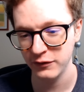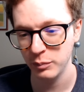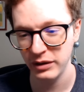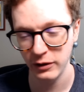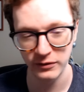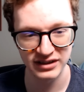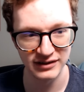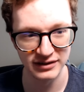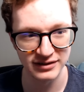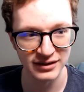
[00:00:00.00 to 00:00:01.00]

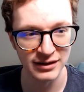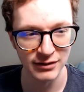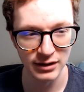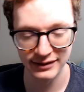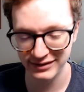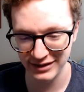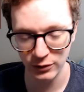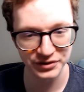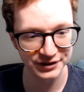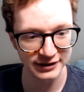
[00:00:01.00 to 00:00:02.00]
appearances in a
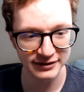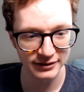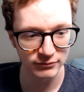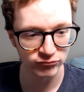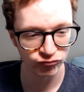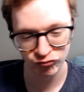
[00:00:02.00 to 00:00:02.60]
single season?